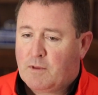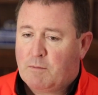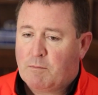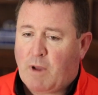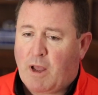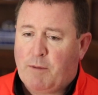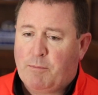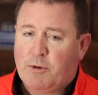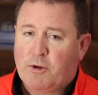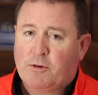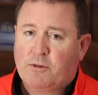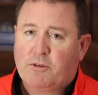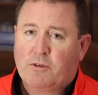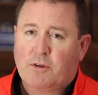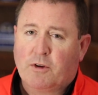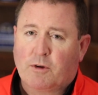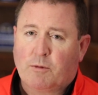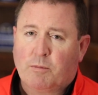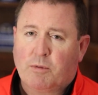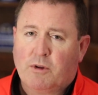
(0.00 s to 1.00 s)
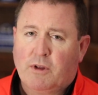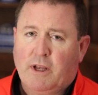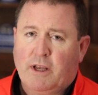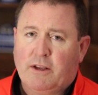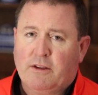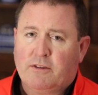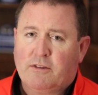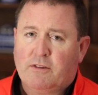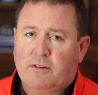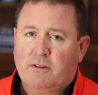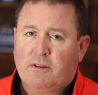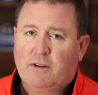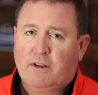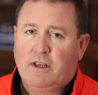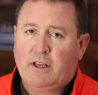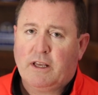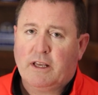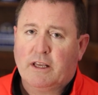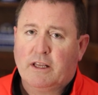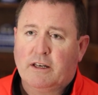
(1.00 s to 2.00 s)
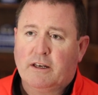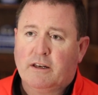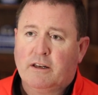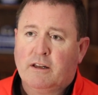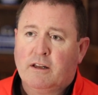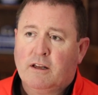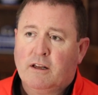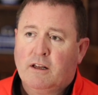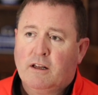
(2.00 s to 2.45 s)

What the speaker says: My abuse took place from